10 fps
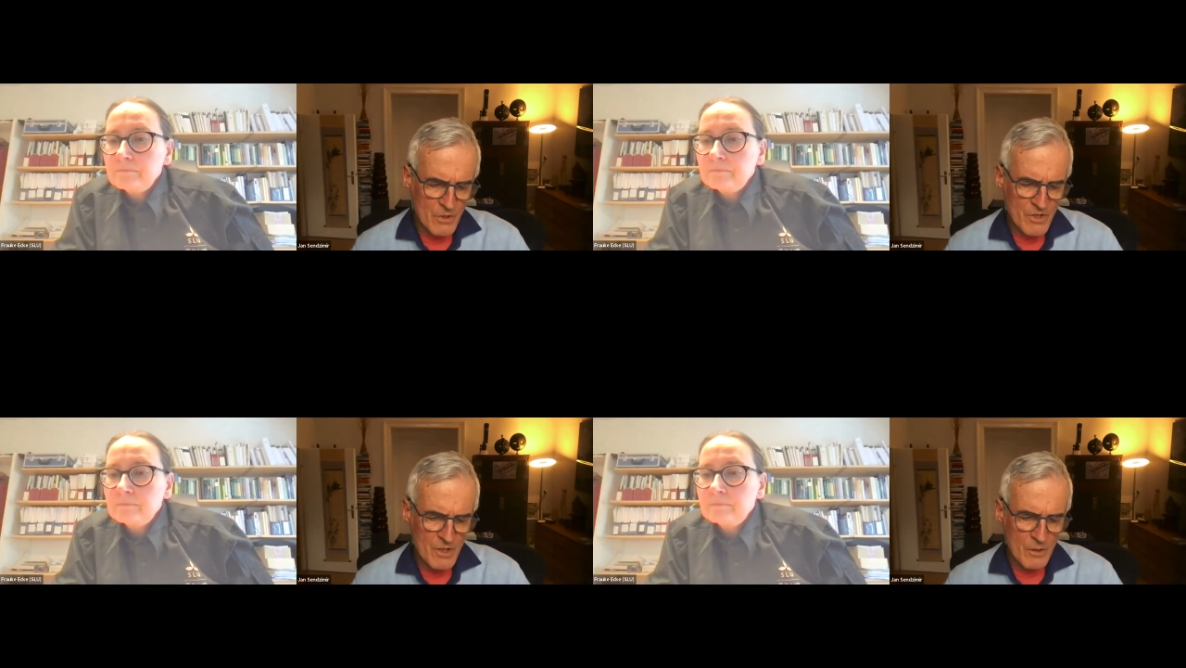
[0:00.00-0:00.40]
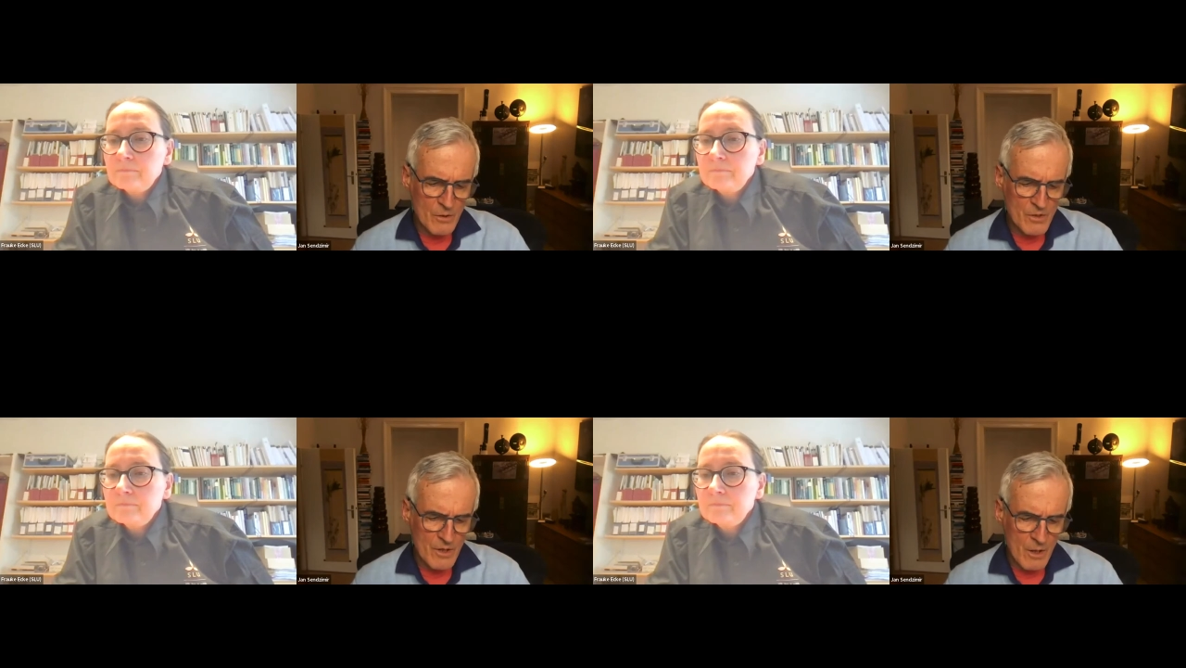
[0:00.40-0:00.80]

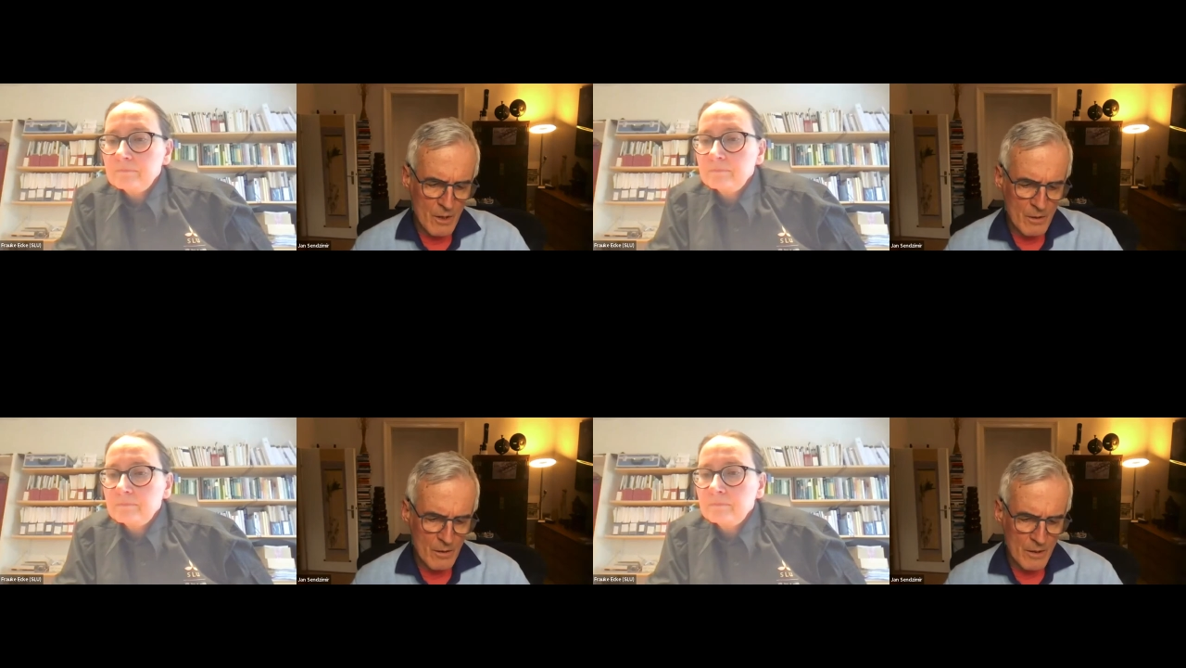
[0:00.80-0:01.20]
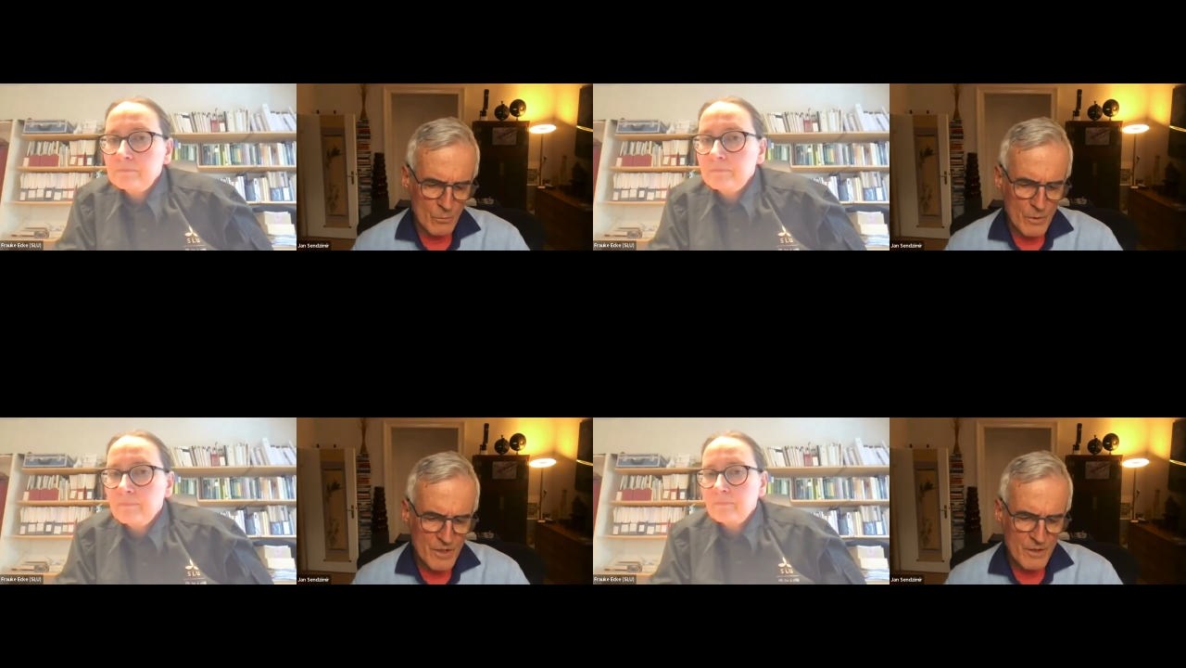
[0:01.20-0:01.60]
Speaker 1: mosquitoes are a
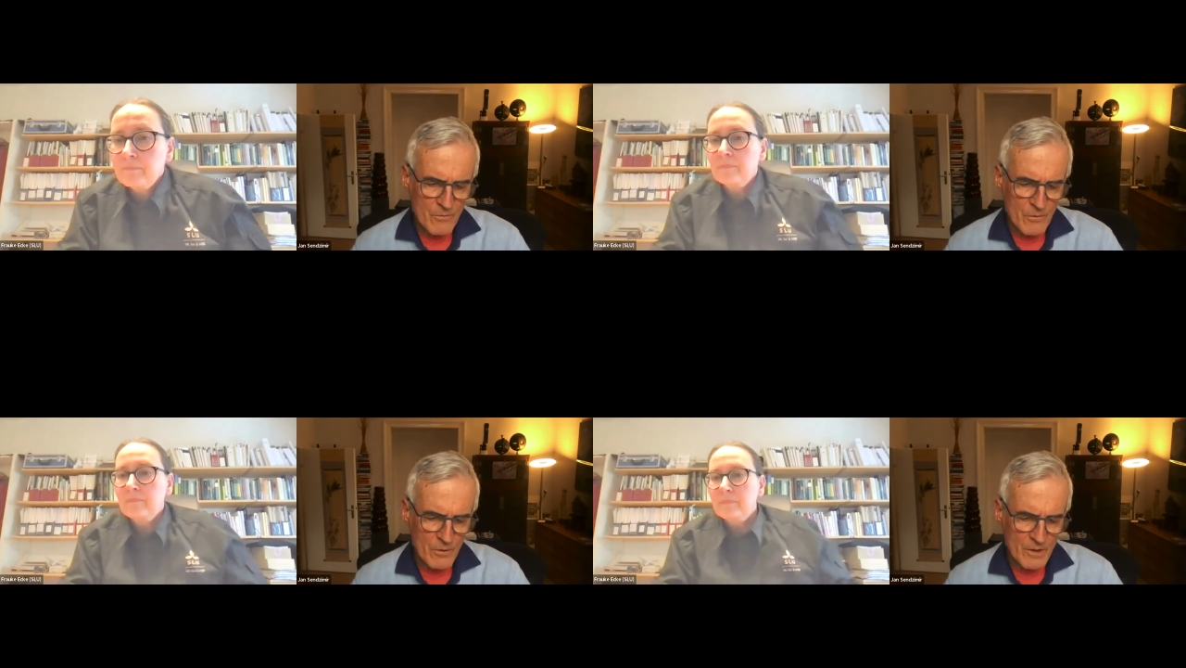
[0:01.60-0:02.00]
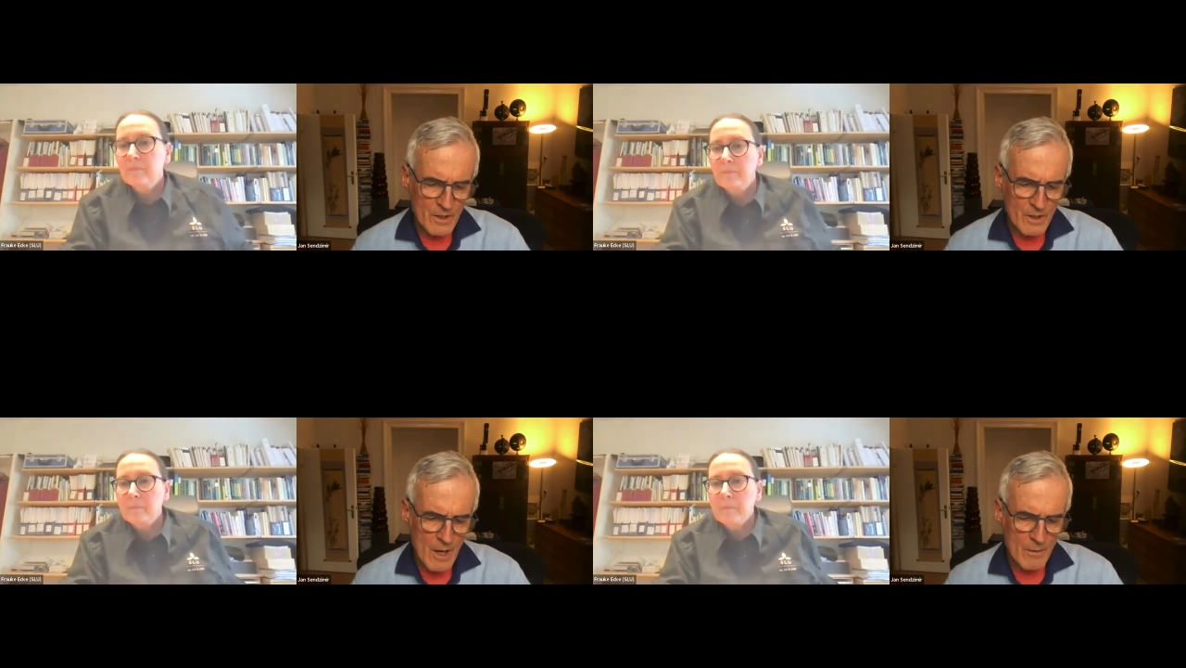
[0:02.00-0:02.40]
reason for
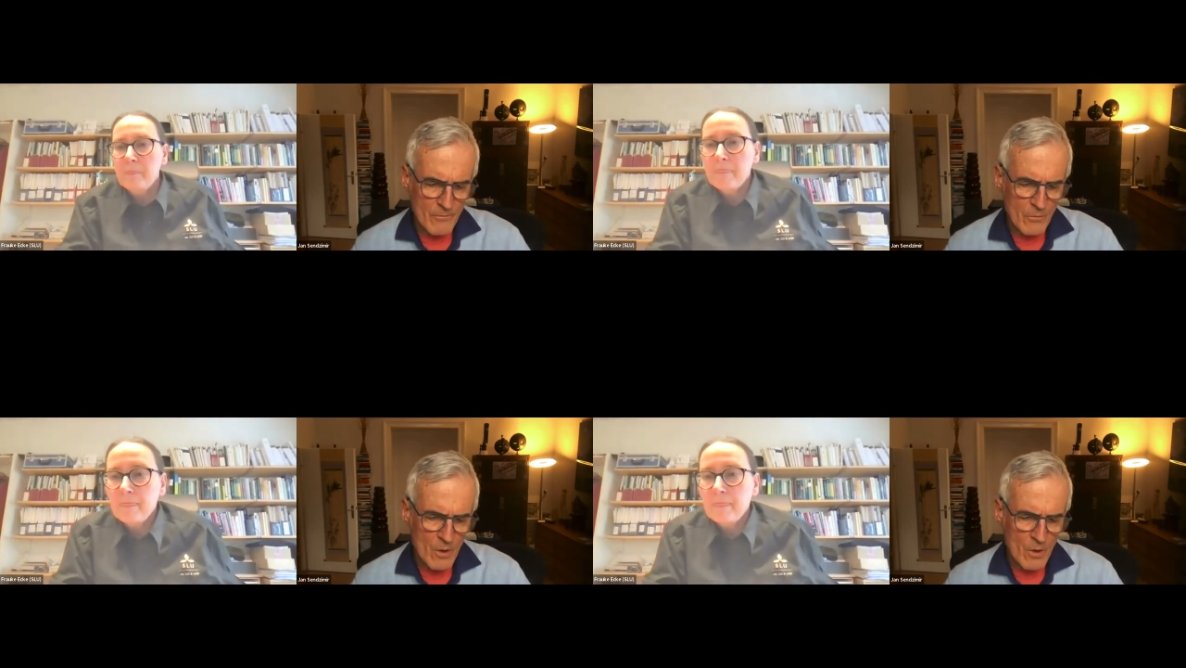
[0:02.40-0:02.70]
that uh,